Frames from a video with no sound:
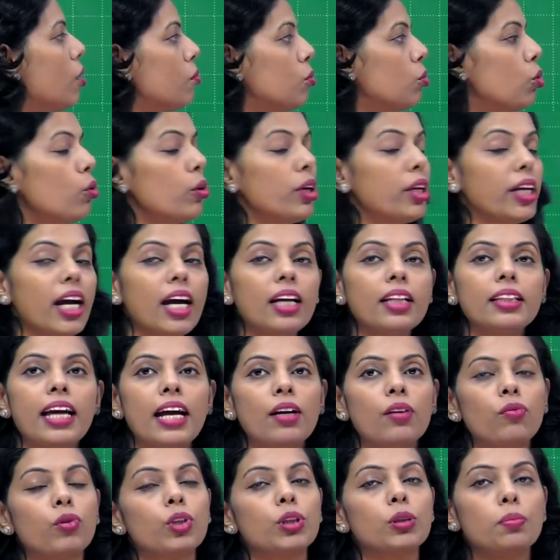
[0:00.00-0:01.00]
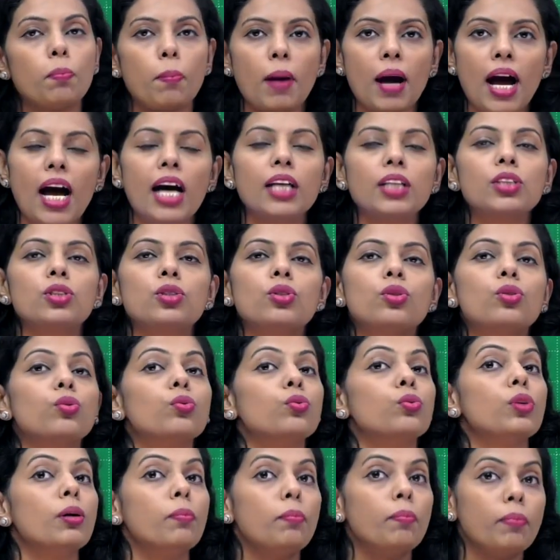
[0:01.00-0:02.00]
ammonia that was passed
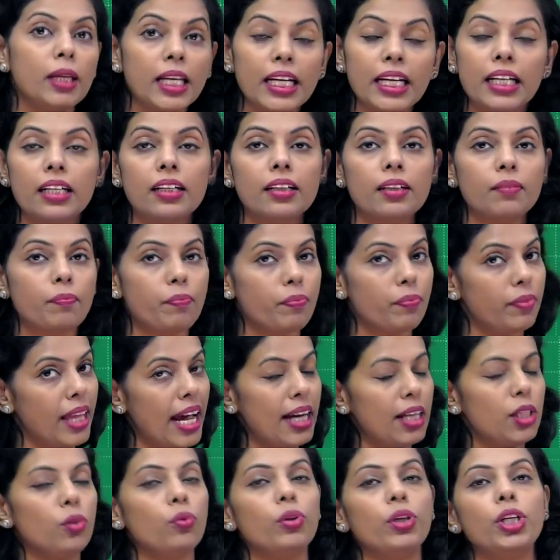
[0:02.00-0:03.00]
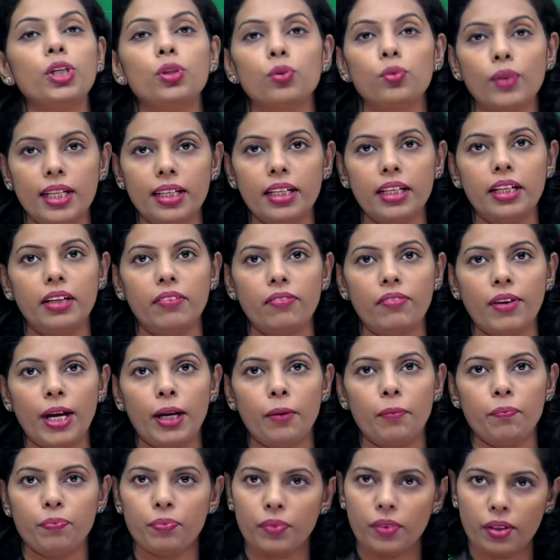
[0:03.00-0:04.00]
through the beaker that you need to identify,
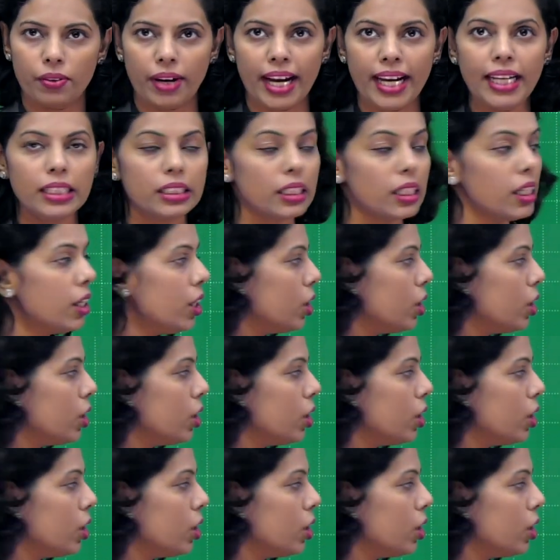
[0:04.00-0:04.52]
right?